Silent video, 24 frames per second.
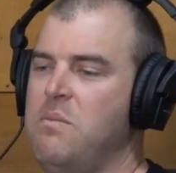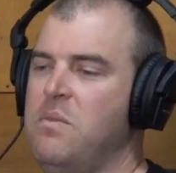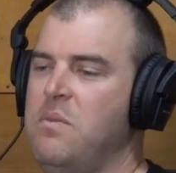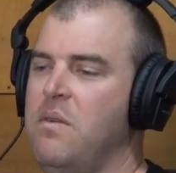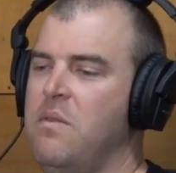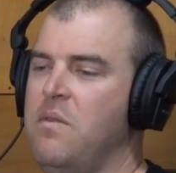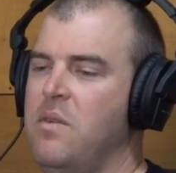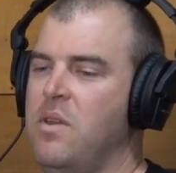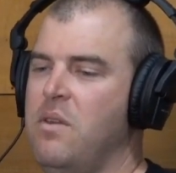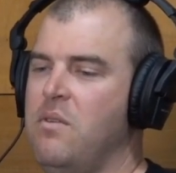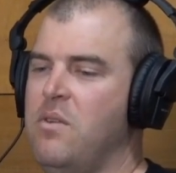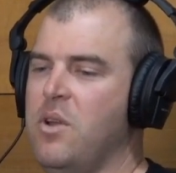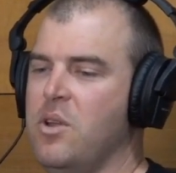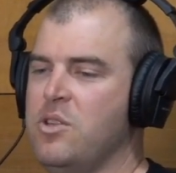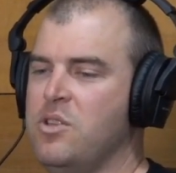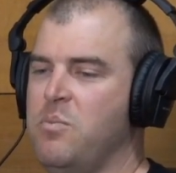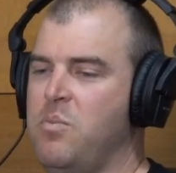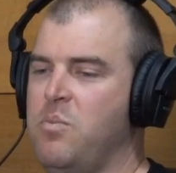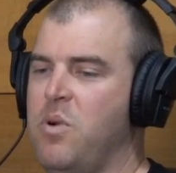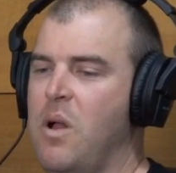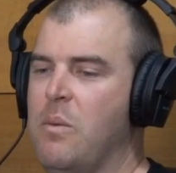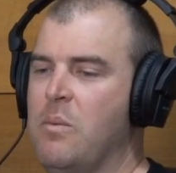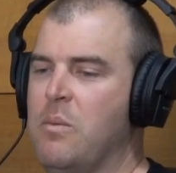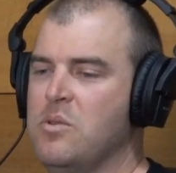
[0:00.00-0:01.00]
you've got
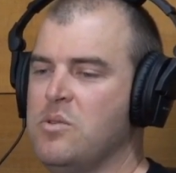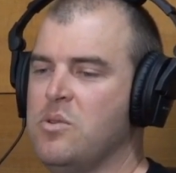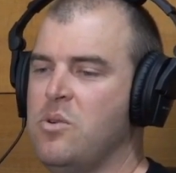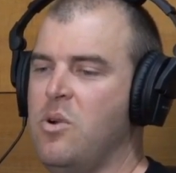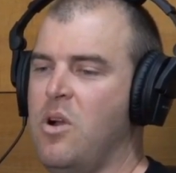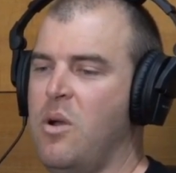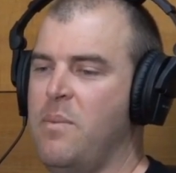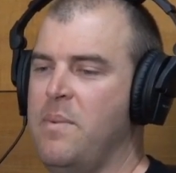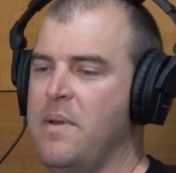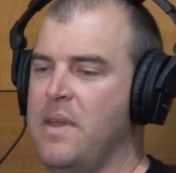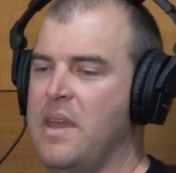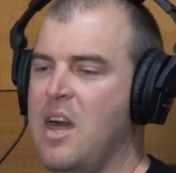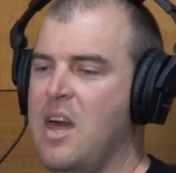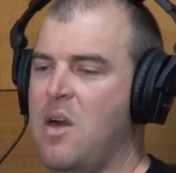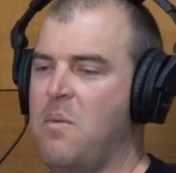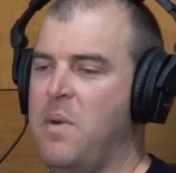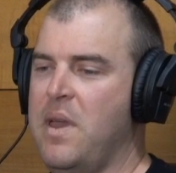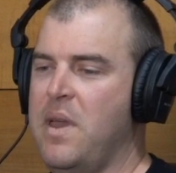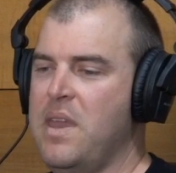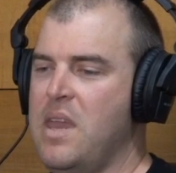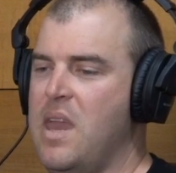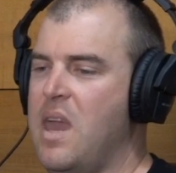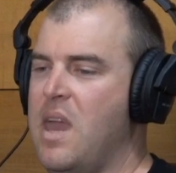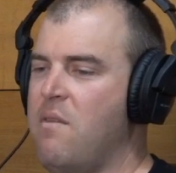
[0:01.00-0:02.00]
some problems cropping up,
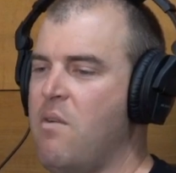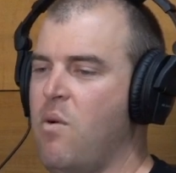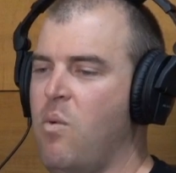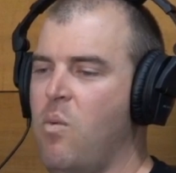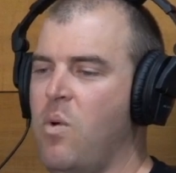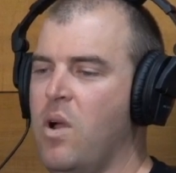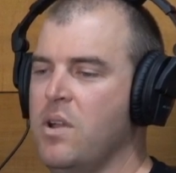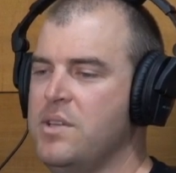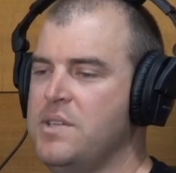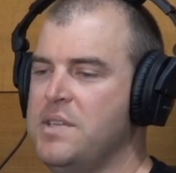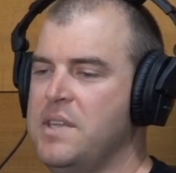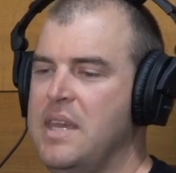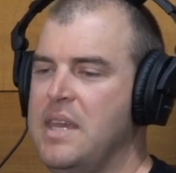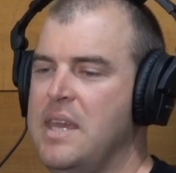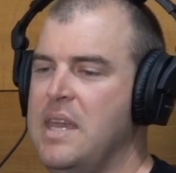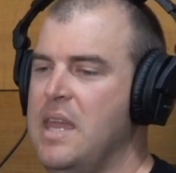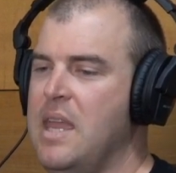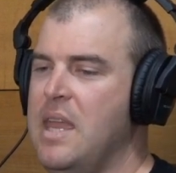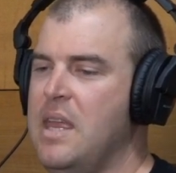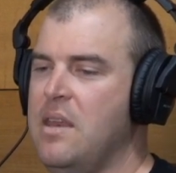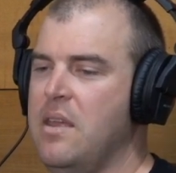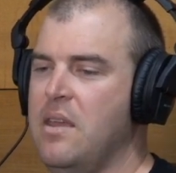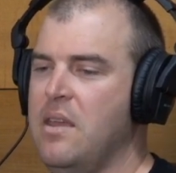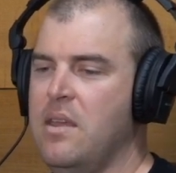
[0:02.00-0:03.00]
but you haven't watched the
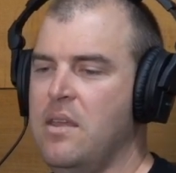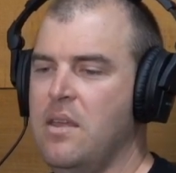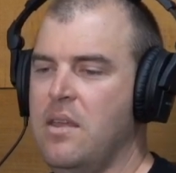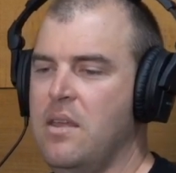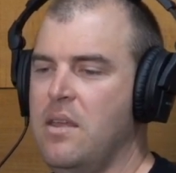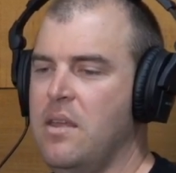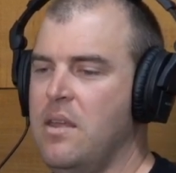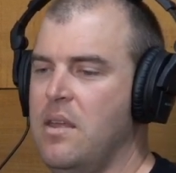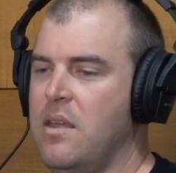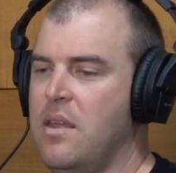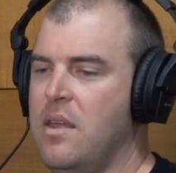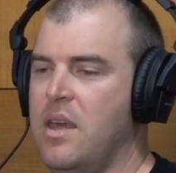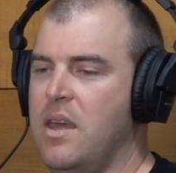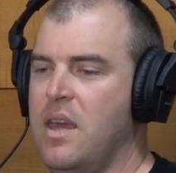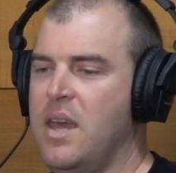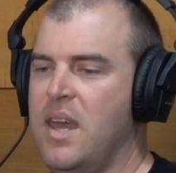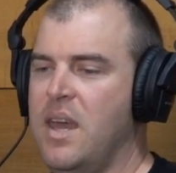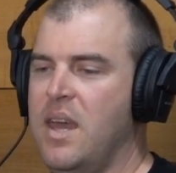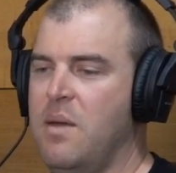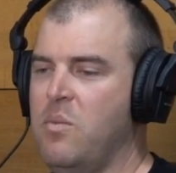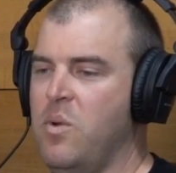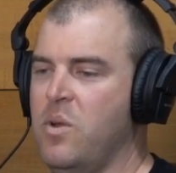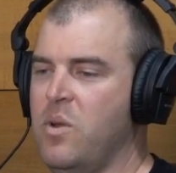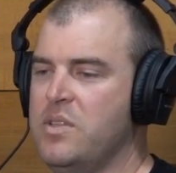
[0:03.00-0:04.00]
head
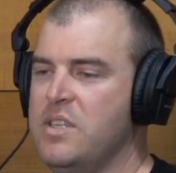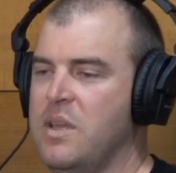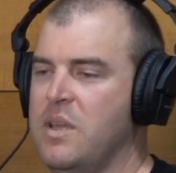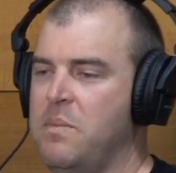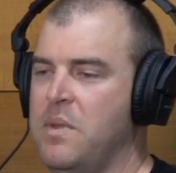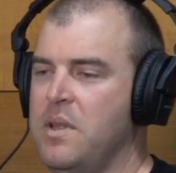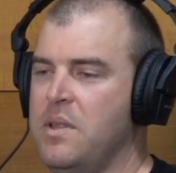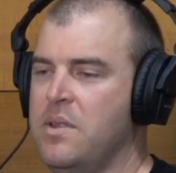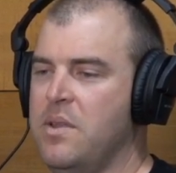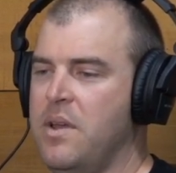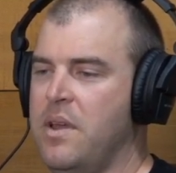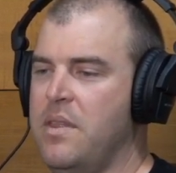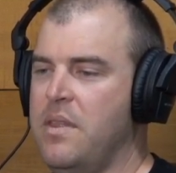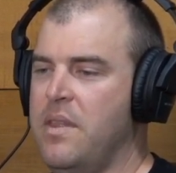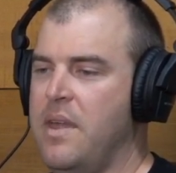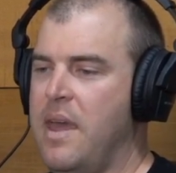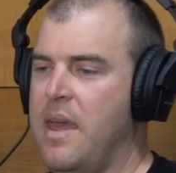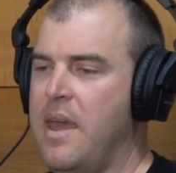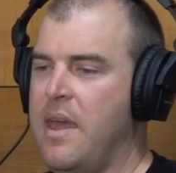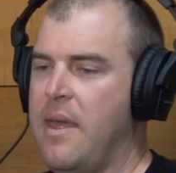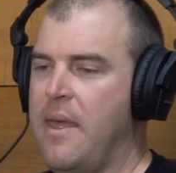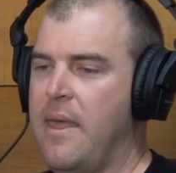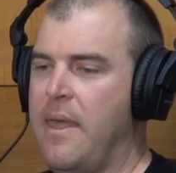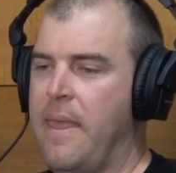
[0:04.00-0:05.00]
or something like
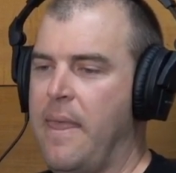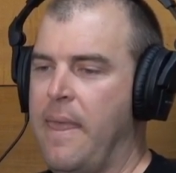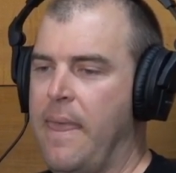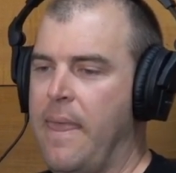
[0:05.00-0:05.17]
that.